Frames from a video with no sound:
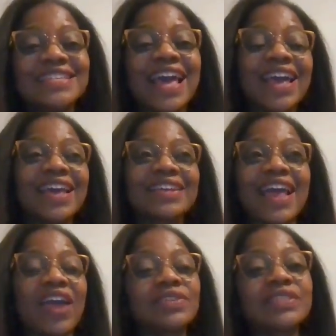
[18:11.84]

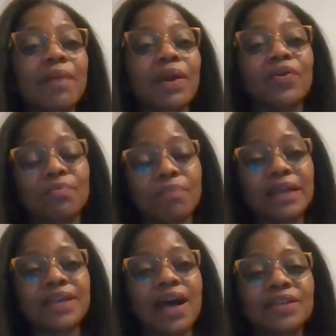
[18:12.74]
And every time I go to
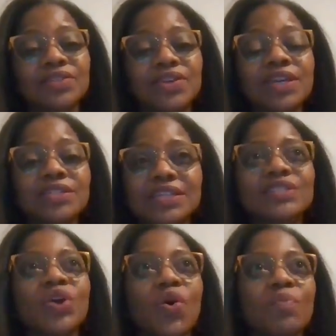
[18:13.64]
my doctor, he
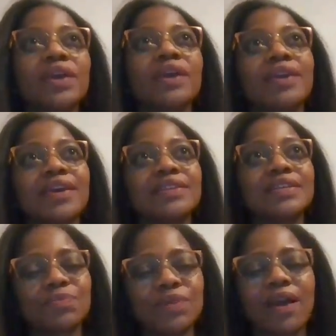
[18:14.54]
just told me again,
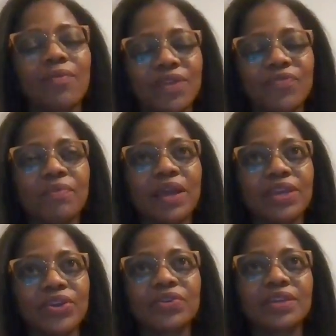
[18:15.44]
this week I went for my
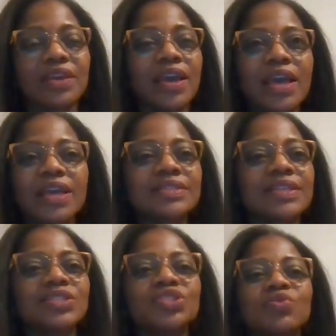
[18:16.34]
yearly. He
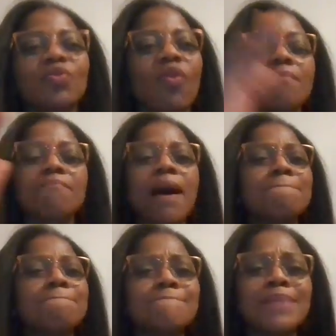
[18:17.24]
says, you are my
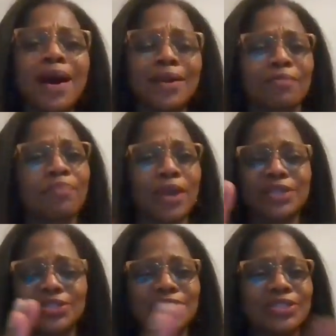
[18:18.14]
model
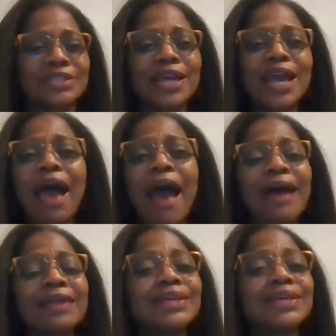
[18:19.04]
patient.
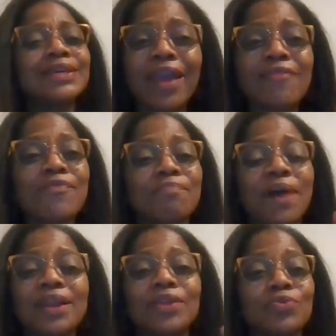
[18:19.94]
I tell
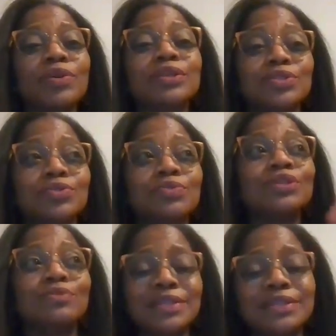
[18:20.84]
everybody you can do
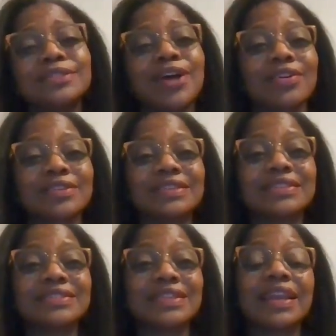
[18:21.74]
it. You need to talk to
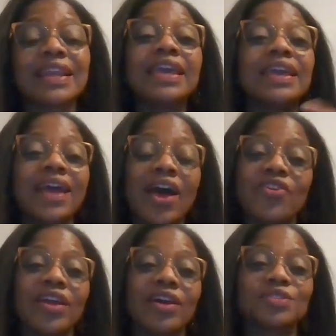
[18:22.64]
this lady. He and I
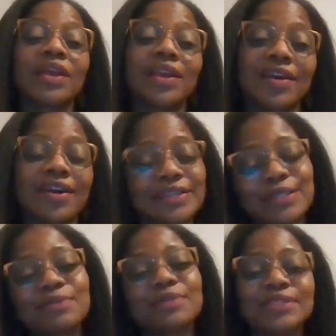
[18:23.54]
are now trading
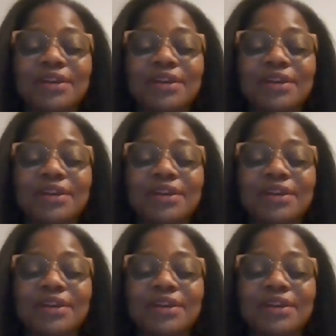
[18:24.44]
customers.